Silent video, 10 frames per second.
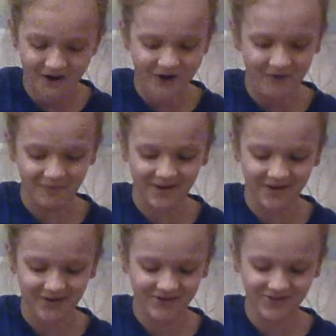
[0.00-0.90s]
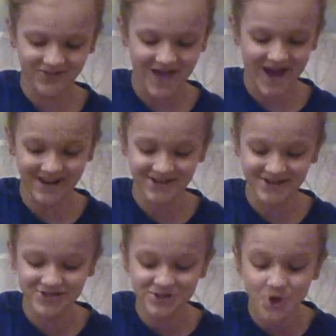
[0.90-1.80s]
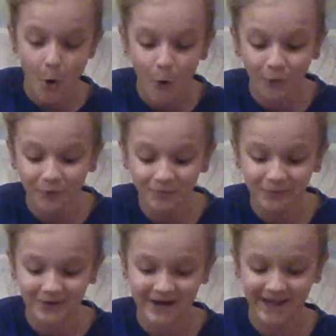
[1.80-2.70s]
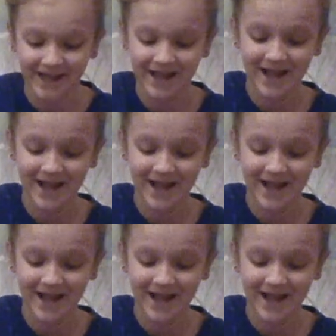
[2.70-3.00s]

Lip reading: Oh my gosh, that is so pretty.